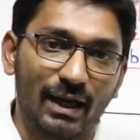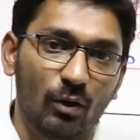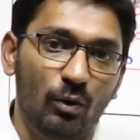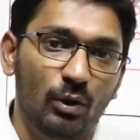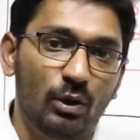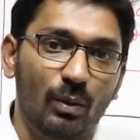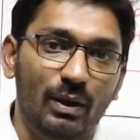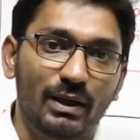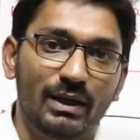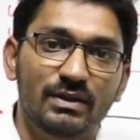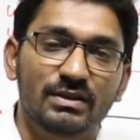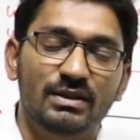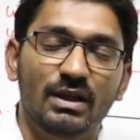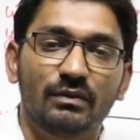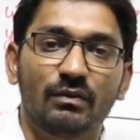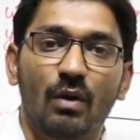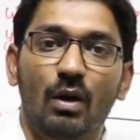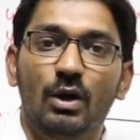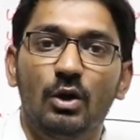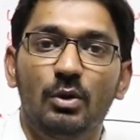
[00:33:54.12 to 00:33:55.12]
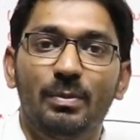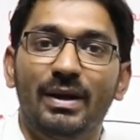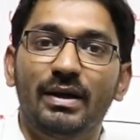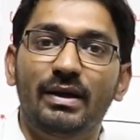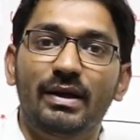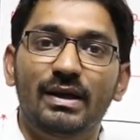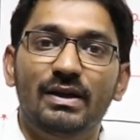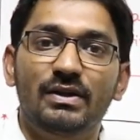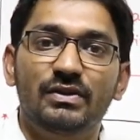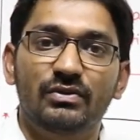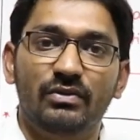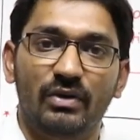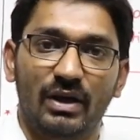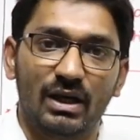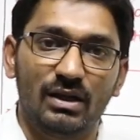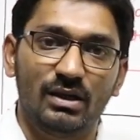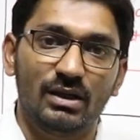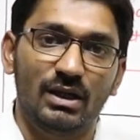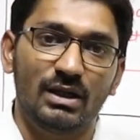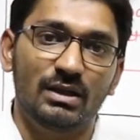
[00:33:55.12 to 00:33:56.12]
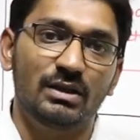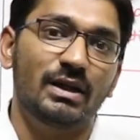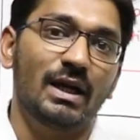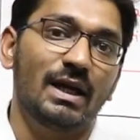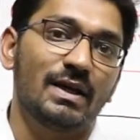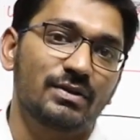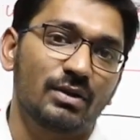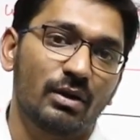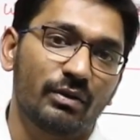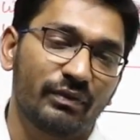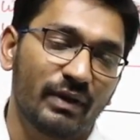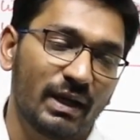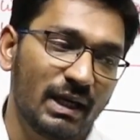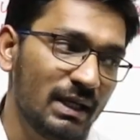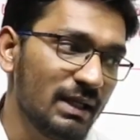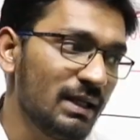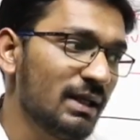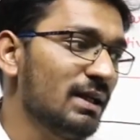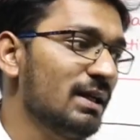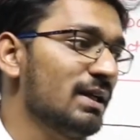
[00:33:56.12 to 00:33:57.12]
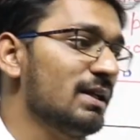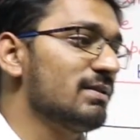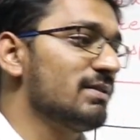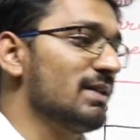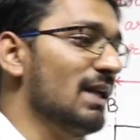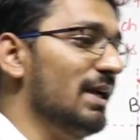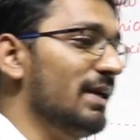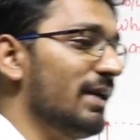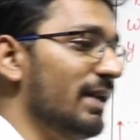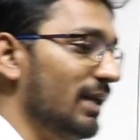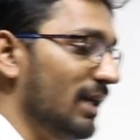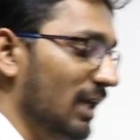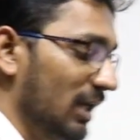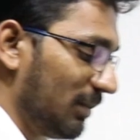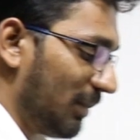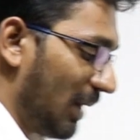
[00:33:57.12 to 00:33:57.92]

out what is the volumetric strain in case of a cylindrical